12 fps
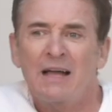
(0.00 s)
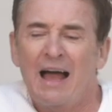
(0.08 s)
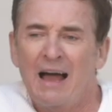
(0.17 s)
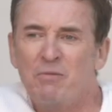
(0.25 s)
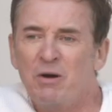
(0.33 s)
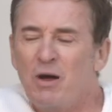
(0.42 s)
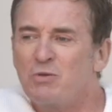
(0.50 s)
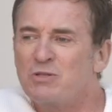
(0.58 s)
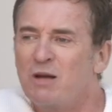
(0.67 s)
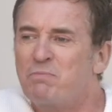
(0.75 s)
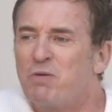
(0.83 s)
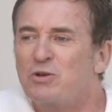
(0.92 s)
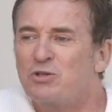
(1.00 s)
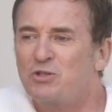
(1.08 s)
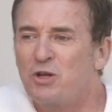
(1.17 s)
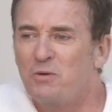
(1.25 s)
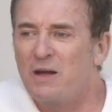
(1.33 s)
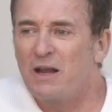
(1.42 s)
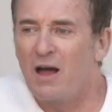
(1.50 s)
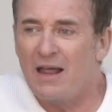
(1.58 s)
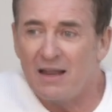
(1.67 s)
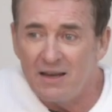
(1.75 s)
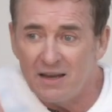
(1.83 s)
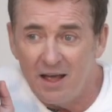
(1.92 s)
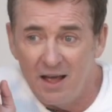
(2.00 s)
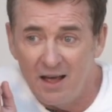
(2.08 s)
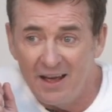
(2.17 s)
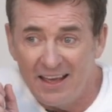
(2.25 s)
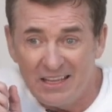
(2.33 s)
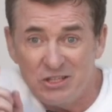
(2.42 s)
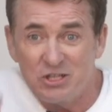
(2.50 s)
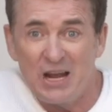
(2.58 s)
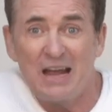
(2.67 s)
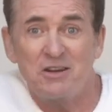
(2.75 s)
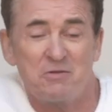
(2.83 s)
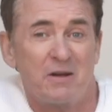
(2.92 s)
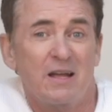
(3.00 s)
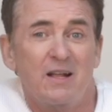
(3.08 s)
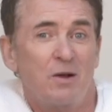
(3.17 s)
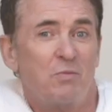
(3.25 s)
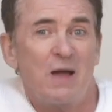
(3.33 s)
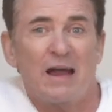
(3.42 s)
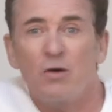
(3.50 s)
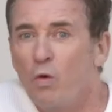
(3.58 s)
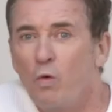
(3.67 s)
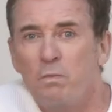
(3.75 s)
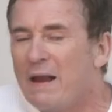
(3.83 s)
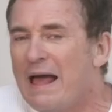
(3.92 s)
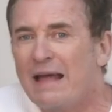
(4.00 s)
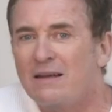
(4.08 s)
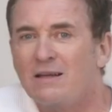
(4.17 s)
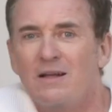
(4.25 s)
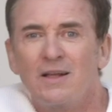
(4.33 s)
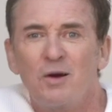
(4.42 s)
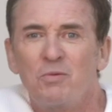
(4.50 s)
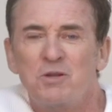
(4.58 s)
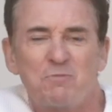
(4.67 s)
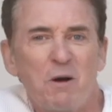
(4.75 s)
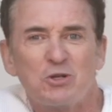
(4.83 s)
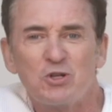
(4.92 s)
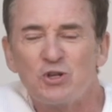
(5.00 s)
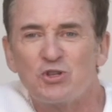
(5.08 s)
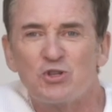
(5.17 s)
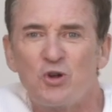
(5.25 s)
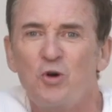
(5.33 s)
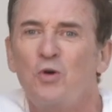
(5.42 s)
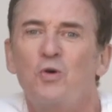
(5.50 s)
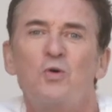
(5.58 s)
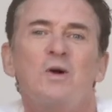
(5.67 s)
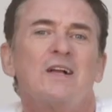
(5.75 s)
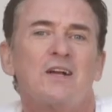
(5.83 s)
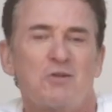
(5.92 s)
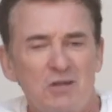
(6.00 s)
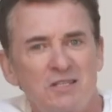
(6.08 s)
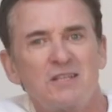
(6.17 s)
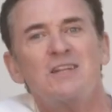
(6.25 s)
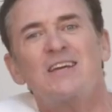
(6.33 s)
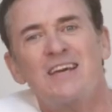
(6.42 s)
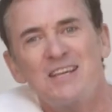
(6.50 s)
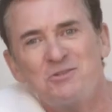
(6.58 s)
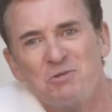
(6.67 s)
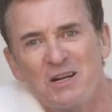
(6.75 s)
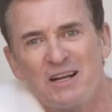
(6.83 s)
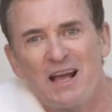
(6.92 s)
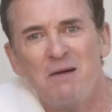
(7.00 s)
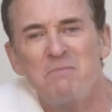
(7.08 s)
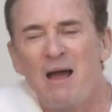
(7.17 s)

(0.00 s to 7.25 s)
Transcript: And when I was approached to do it like uh, in January, we had it all planned. We spoke to the school, Christie and the kids were going to come